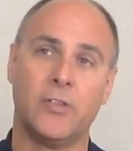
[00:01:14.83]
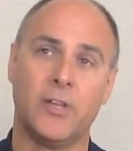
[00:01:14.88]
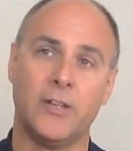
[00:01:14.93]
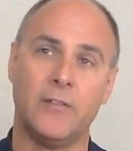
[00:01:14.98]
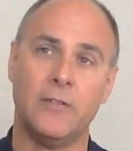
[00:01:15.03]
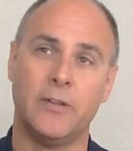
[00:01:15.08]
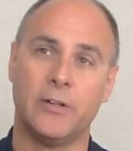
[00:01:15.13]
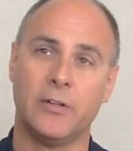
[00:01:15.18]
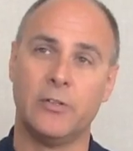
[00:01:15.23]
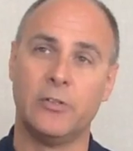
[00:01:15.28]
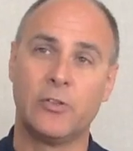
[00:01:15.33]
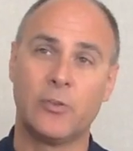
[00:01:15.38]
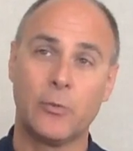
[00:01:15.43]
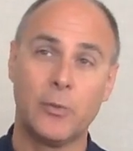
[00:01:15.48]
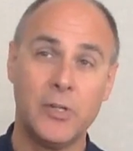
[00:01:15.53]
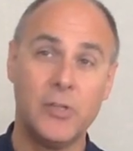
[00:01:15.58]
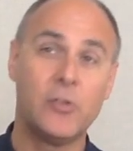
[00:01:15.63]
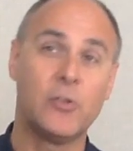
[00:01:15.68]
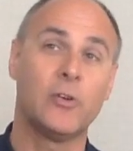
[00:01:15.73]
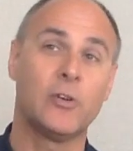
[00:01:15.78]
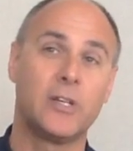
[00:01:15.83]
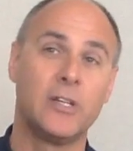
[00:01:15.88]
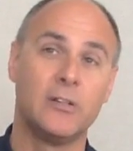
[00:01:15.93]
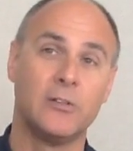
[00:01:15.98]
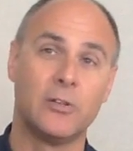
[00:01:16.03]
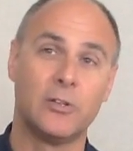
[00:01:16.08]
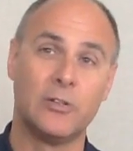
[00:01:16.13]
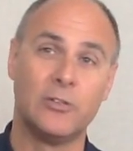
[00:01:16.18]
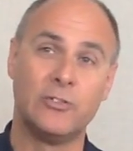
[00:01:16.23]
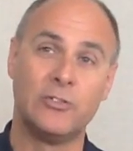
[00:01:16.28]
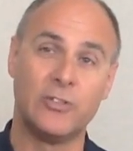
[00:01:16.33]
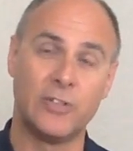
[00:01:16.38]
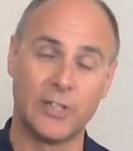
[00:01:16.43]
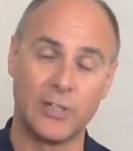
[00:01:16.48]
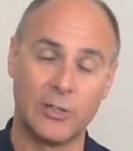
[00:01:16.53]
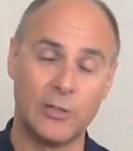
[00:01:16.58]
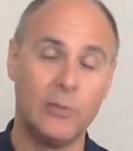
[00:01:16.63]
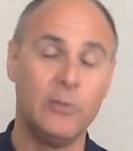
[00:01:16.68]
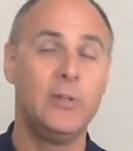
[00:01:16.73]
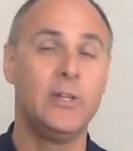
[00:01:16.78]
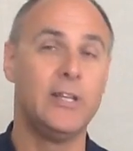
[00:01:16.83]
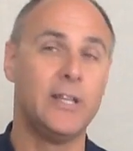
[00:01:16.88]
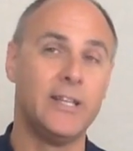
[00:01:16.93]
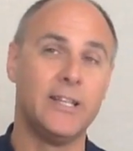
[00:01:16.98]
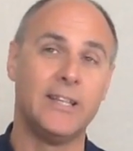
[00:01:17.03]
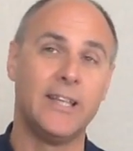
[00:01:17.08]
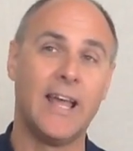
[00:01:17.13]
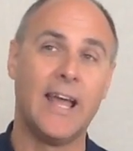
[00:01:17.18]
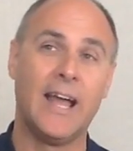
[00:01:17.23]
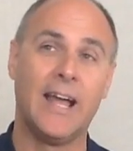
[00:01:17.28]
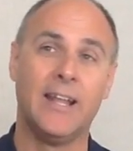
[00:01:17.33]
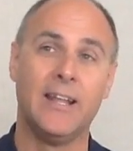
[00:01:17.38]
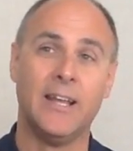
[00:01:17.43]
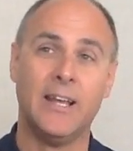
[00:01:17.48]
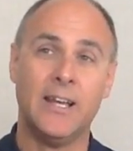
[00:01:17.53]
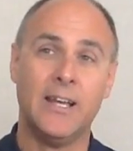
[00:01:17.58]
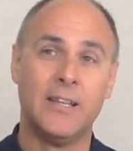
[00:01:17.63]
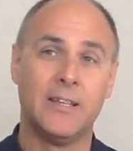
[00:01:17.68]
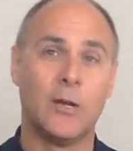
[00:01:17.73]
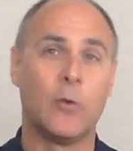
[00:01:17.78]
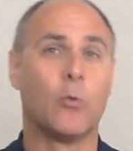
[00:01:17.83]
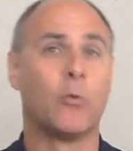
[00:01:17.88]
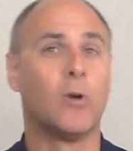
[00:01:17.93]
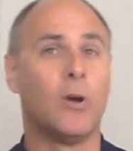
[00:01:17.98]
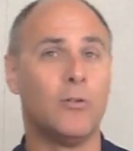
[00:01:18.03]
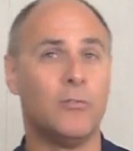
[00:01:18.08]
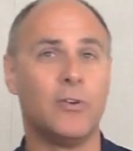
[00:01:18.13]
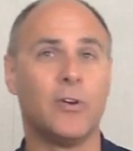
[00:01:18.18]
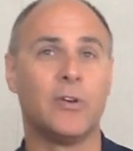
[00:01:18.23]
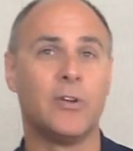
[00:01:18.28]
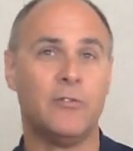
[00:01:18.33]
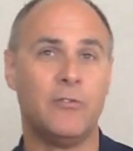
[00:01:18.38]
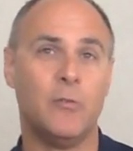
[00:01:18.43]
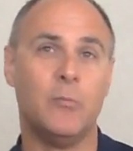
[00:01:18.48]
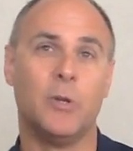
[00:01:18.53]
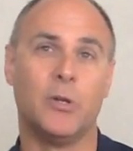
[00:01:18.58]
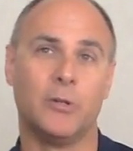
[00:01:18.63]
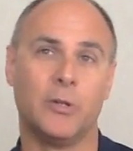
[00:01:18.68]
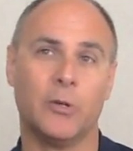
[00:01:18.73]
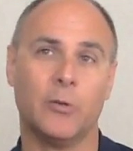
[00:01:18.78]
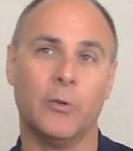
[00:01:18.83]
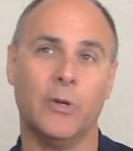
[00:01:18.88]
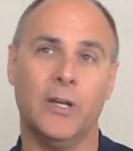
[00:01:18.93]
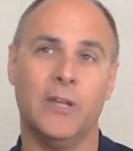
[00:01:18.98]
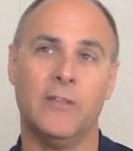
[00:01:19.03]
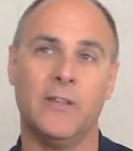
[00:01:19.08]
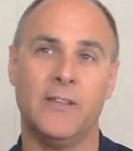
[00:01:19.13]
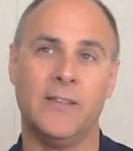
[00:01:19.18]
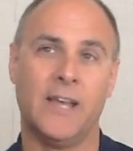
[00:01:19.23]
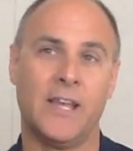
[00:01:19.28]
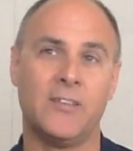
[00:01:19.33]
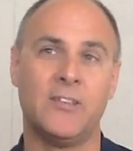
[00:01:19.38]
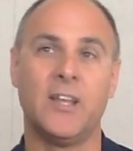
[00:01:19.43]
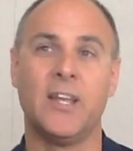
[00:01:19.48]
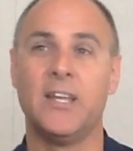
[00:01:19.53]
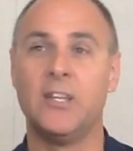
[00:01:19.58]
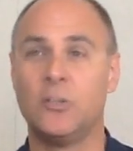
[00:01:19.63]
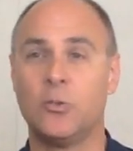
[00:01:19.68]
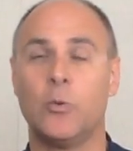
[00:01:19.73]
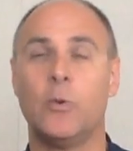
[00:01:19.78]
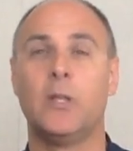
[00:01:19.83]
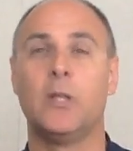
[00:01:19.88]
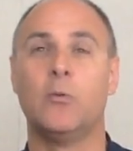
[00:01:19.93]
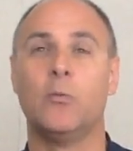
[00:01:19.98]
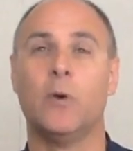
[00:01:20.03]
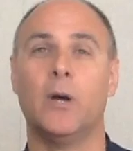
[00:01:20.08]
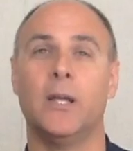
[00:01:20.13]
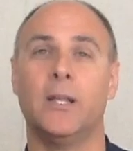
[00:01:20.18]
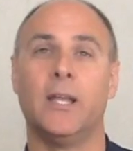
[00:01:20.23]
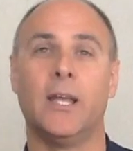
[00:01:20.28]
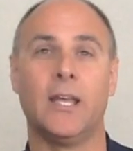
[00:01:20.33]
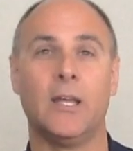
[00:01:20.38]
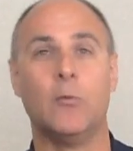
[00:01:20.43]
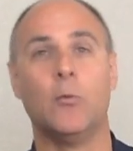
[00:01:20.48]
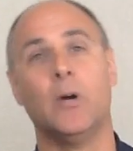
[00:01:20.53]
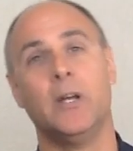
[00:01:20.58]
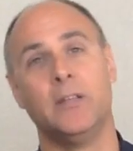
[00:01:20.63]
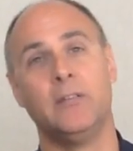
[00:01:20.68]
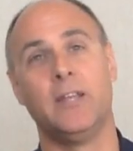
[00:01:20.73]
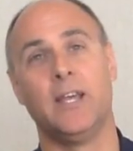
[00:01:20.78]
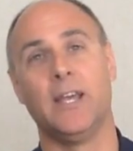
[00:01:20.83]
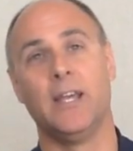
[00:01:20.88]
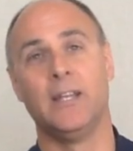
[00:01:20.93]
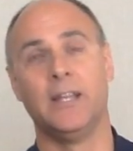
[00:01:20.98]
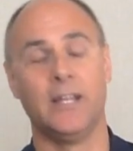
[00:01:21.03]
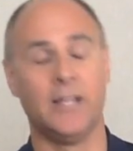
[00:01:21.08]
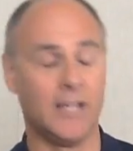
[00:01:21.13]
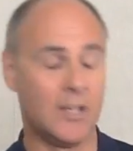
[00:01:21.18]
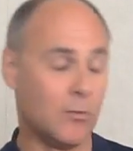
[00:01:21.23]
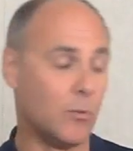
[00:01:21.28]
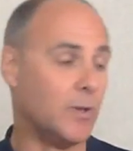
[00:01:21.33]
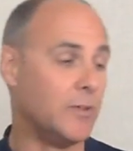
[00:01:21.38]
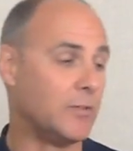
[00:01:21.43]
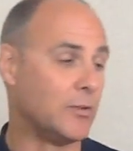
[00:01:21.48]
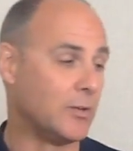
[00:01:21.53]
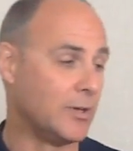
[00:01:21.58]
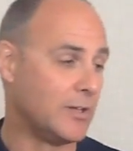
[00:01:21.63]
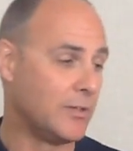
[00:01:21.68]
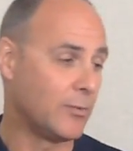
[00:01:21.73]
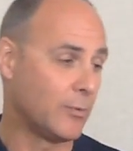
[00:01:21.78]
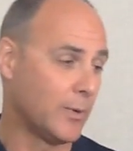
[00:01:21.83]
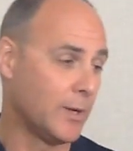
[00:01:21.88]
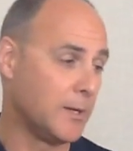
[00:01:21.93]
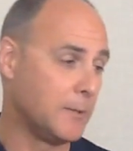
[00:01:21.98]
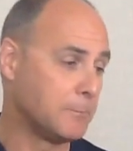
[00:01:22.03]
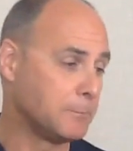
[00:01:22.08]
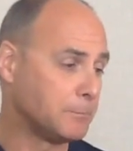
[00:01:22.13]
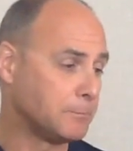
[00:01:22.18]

And there's three circulars included in that that we're all very familiar with, and that's A21, A110, and A133